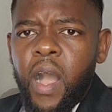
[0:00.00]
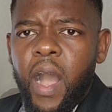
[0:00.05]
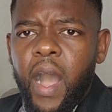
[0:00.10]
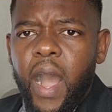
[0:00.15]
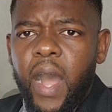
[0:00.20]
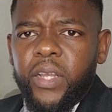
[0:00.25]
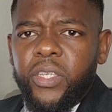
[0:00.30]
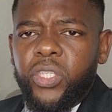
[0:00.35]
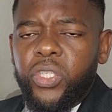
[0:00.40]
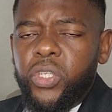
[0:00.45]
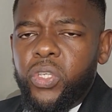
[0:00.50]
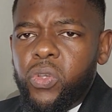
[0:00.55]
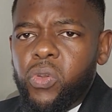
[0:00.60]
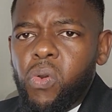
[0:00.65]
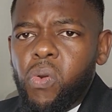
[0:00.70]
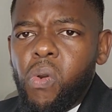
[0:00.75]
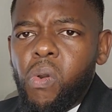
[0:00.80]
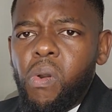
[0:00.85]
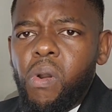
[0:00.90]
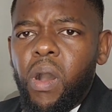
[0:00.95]
As
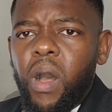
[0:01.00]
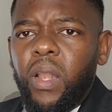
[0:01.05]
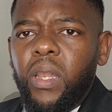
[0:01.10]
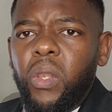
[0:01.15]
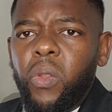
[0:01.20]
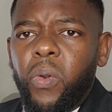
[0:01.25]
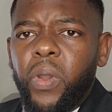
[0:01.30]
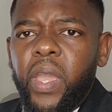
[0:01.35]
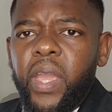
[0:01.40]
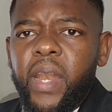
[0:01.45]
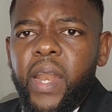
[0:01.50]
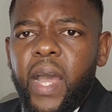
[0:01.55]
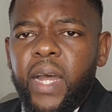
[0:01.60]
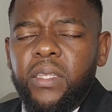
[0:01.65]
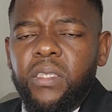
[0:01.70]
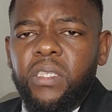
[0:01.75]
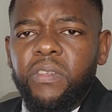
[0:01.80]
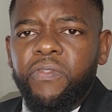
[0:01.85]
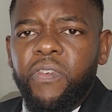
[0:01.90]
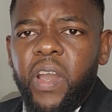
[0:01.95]
you are looking
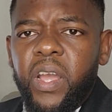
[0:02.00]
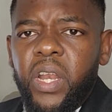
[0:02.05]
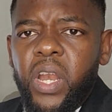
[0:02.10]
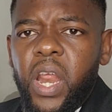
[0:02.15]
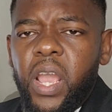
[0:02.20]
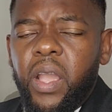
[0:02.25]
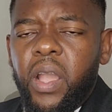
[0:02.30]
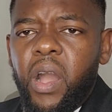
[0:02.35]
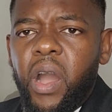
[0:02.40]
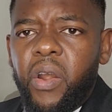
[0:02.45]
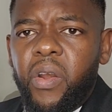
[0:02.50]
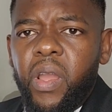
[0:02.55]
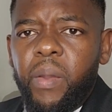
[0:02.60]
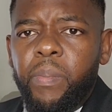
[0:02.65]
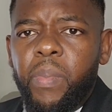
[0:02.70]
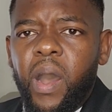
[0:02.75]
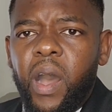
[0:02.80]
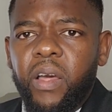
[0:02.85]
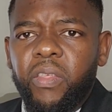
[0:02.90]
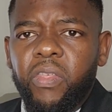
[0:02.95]
at defining a career
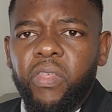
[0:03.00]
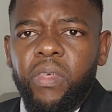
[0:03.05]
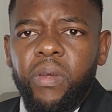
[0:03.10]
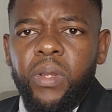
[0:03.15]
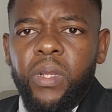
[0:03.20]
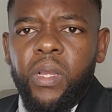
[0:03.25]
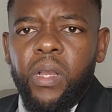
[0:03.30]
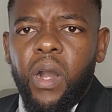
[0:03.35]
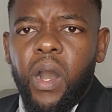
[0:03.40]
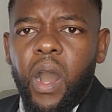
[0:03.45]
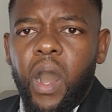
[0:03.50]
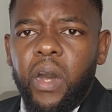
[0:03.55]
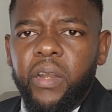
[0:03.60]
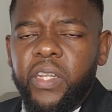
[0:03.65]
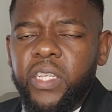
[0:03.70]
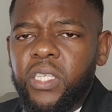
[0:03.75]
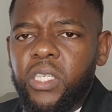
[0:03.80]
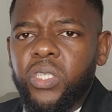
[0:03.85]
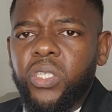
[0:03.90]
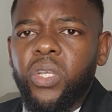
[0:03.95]
path,
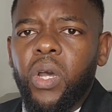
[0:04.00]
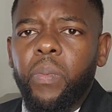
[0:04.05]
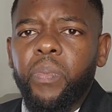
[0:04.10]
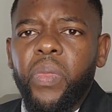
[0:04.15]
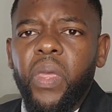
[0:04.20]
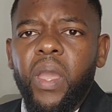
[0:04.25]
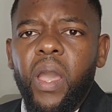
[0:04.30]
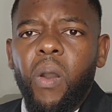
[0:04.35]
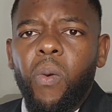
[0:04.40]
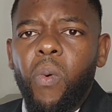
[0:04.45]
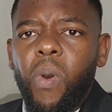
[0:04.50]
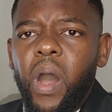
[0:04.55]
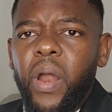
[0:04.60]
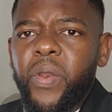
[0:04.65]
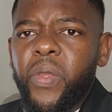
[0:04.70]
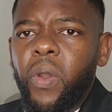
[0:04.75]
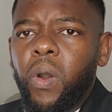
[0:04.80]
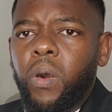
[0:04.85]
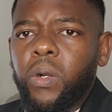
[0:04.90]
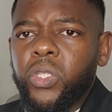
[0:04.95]
this is something I want
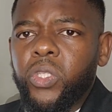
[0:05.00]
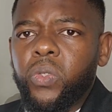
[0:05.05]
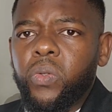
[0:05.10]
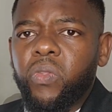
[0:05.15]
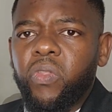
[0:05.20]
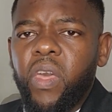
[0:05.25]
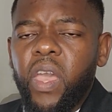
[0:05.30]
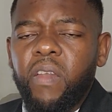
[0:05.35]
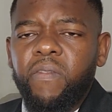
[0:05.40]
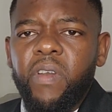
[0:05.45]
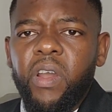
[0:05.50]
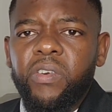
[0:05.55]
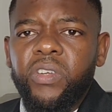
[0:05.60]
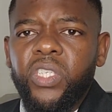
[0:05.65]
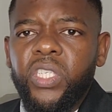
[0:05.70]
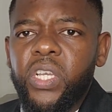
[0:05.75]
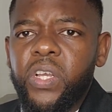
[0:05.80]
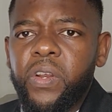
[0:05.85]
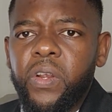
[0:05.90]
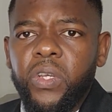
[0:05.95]
you all to take very
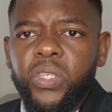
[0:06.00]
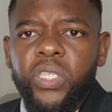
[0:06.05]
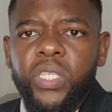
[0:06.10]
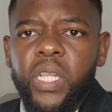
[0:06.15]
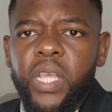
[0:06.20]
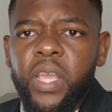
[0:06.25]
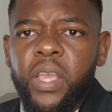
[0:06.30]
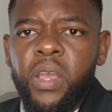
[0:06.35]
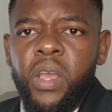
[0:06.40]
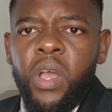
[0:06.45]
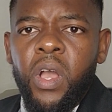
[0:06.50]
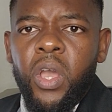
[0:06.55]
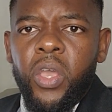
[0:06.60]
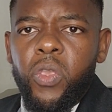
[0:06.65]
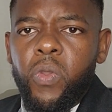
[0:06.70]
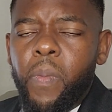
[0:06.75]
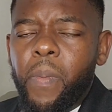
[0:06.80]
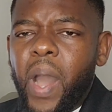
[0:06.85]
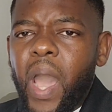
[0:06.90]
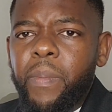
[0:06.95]
seriously.
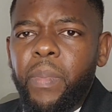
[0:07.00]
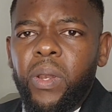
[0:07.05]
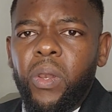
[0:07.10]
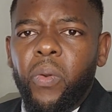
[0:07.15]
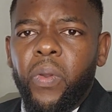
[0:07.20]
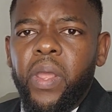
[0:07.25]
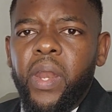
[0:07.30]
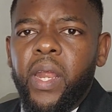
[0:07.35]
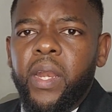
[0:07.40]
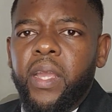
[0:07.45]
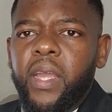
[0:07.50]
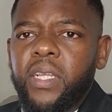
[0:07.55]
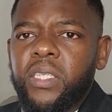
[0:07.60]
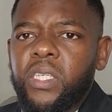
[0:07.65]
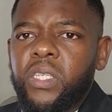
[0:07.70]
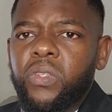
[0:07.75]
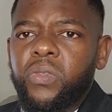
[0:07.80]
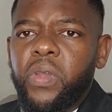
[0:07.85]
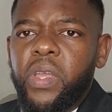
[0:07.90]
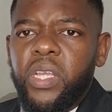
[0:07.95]
You might be looking at
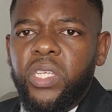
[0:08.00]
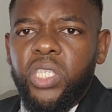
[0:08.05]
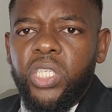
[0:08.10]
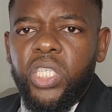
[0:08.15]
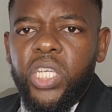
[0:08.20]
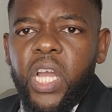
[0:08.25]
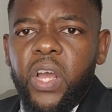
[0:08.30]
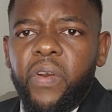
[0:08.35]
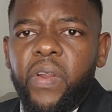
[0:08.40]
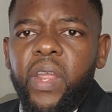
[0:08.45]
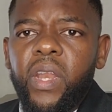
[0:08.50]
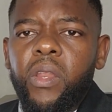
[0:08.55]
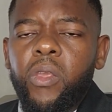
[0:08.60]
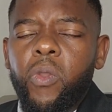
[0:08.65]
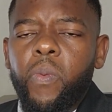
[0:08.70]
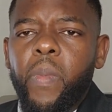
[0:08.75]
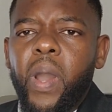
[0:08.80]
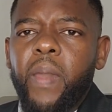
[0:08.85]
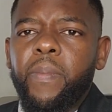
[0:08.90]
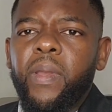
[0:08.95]
getting into engineering. You
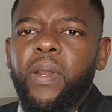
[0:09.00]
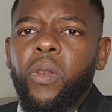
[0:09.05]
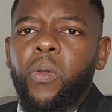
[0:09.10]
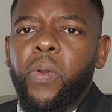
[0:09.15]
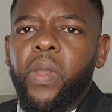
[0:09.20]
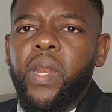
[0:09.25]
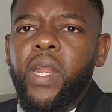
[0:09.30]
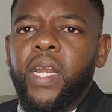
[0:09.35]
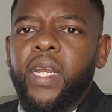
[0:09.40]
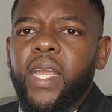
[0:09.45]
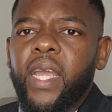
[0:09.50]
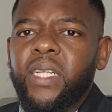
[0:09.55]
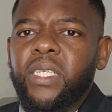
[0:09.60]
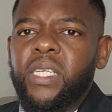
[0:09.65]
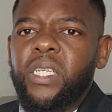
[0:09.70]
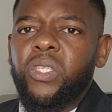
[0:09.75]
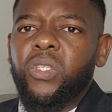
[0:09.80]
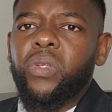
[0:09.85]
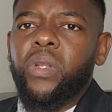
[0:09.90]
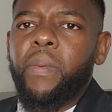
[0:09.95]
might be looking at
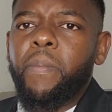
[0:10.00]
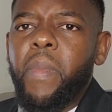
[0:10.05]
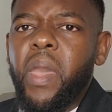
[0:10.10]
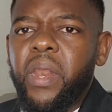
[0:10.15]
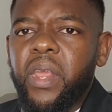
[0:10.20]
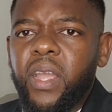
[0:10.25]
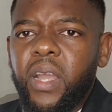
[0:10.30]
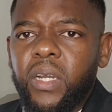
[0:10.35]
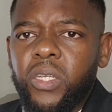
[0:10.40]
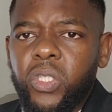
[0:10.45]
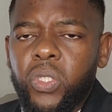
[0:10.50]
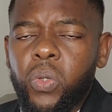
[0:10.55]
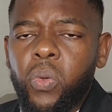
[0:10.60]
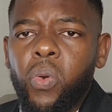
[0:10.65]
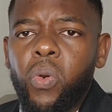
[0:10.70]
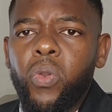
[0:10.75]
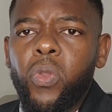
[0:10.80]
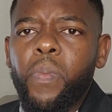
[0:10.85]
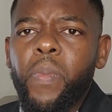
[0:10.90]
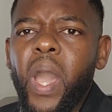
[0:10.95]
getting into the medical
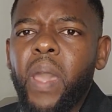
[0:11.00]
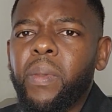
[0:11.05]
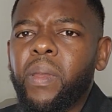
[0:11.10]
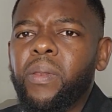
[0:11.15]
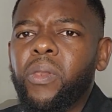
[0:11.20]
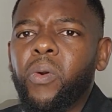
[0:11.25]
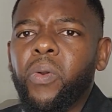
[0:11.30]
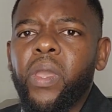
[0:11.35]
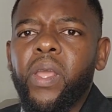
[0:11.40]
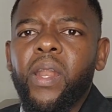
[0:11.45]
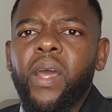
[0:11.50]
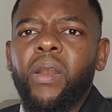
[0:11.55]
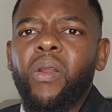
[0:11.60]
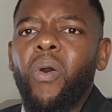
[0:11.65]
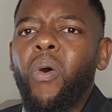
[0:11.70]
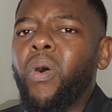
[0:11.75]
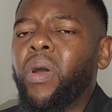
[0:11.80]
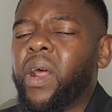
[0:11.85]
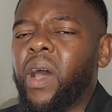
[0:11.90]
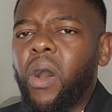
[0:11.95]
school. You might be looking at
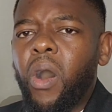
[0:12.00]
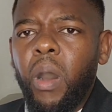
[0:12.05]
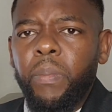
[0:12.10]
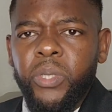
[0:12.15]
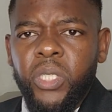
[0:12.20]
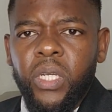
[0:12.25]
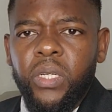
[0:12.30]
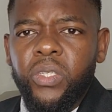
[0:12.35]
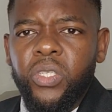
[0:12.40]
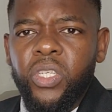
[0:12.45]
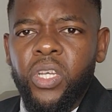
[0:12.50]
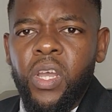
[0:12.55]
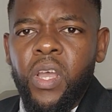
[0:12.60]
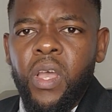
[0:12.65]
other options.